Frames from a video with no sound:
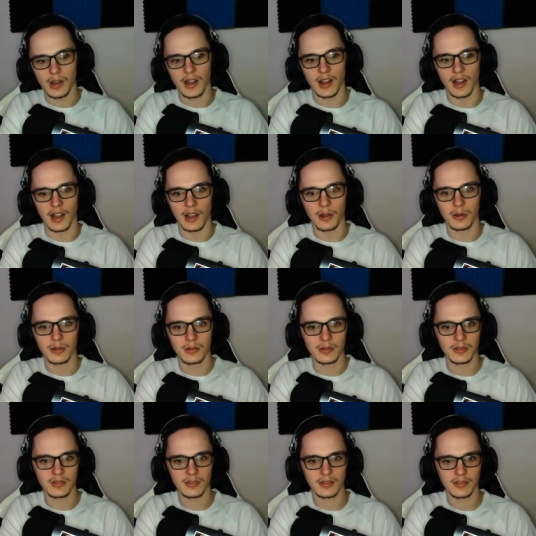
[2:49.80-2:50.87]
Wow.
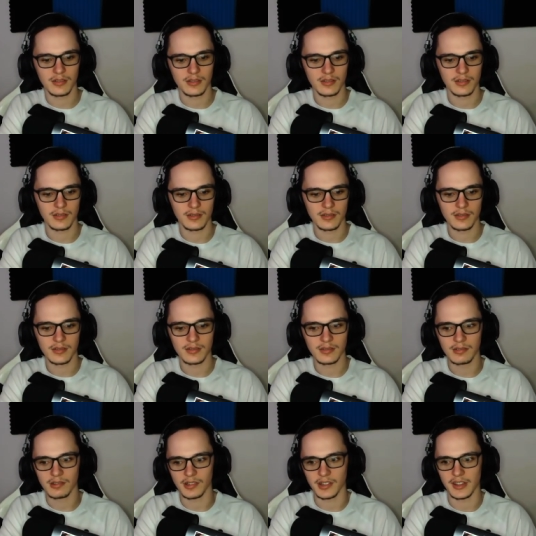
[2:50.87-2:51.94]

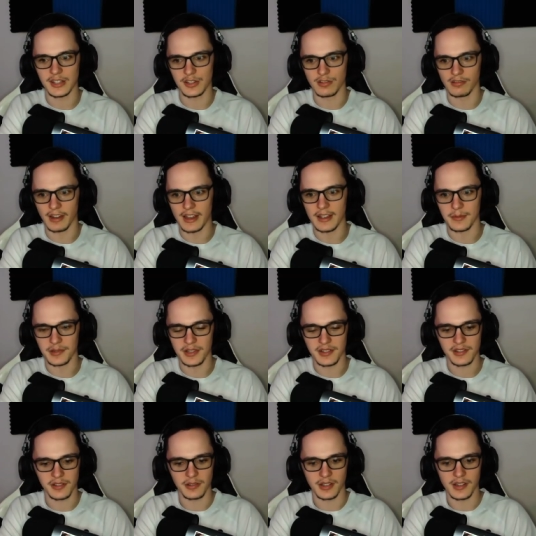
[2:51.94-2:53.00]
Look at these grapes,
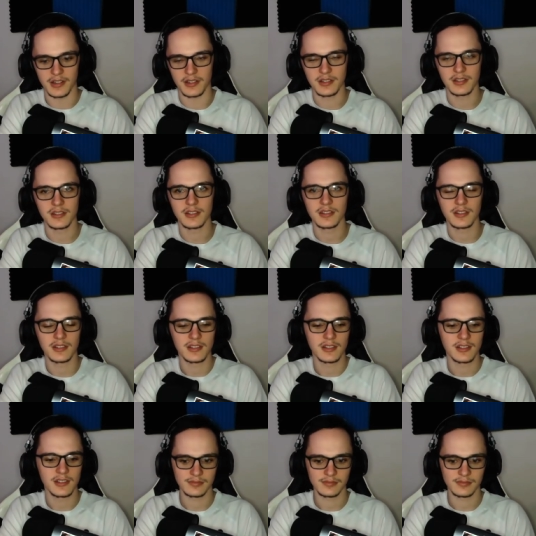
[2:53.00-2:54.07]
that's so nice.
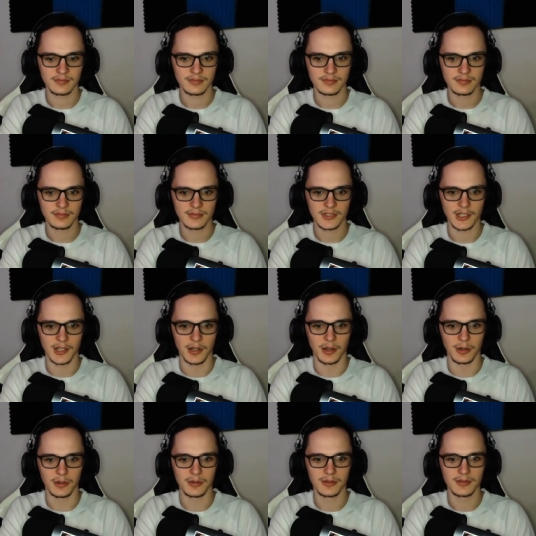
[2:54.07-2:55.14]

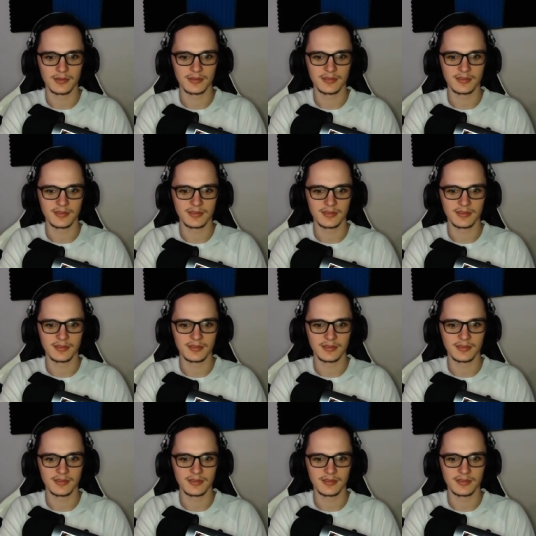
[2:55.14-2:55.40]
Oh.